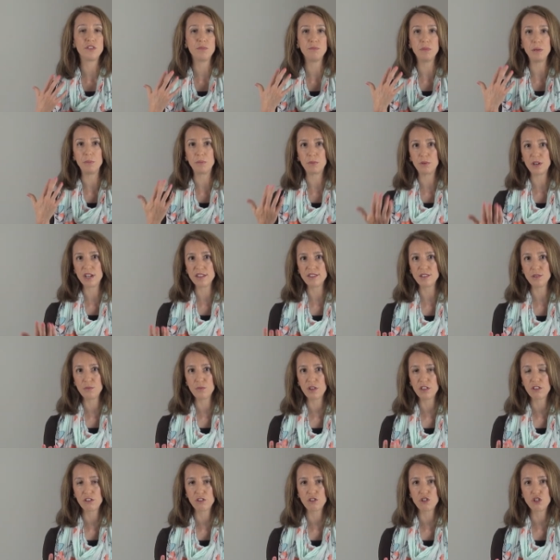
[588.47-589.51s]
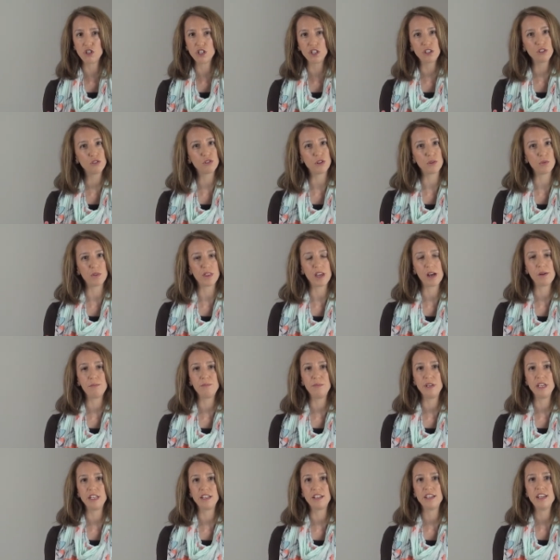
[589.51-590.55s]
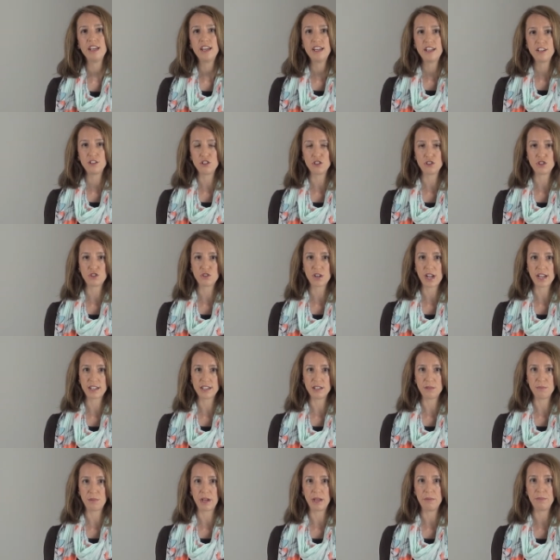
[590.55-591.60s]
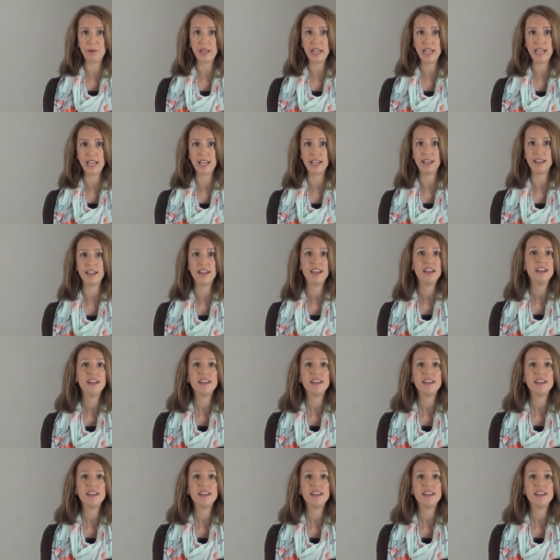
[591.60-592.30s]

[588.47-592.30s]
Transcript: and be present with her children without being distracted by pain.